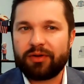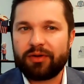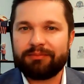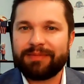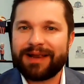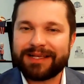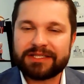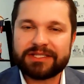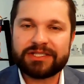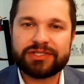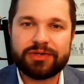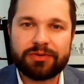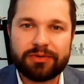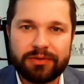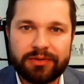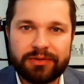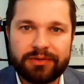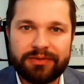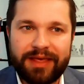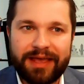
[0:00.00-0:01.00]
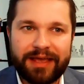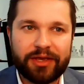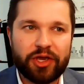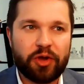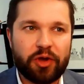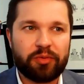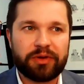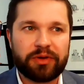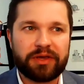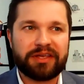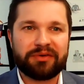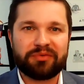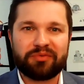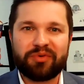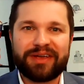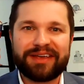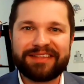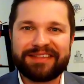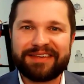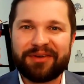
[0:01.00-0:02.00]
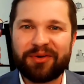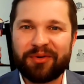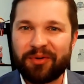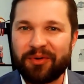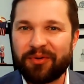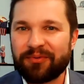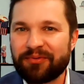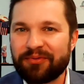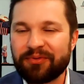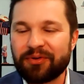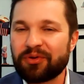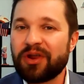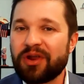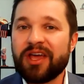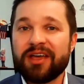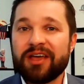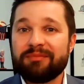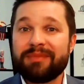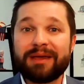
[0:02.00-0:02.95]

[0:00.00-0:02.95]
So I'm not certain that going and raising our own food,